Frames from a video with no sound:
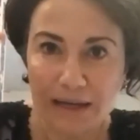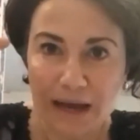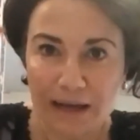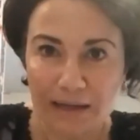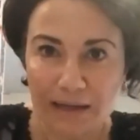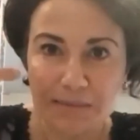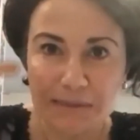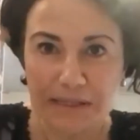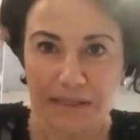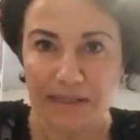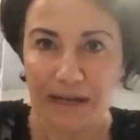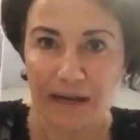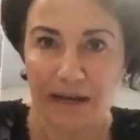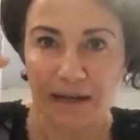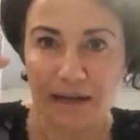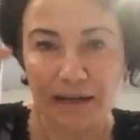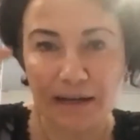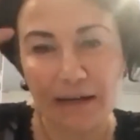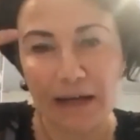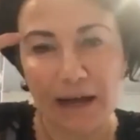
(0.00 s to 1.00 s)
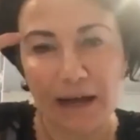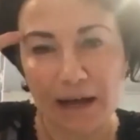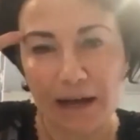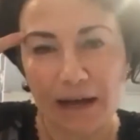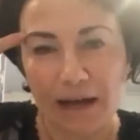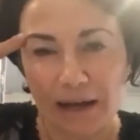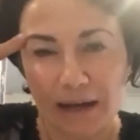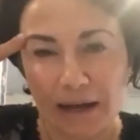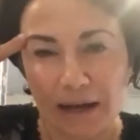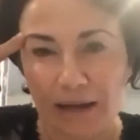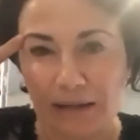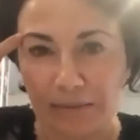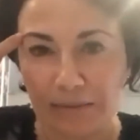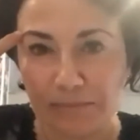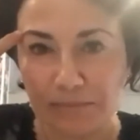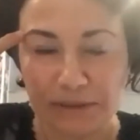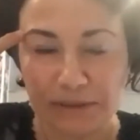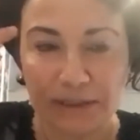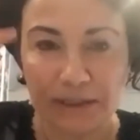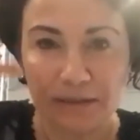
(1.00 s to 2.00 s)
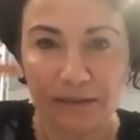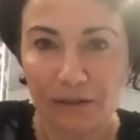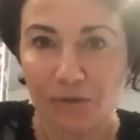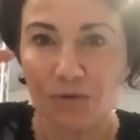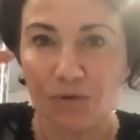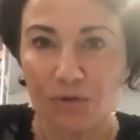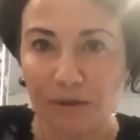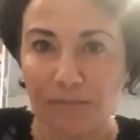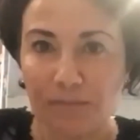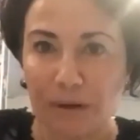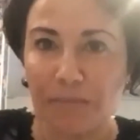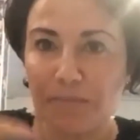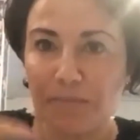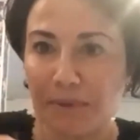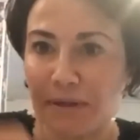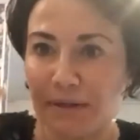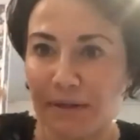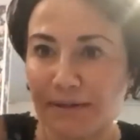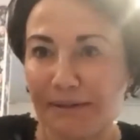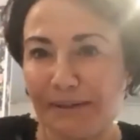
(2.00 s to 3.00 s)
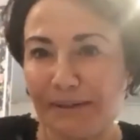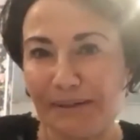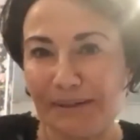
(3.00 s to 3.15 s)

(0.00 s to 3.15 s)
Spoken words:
I am trying to remember.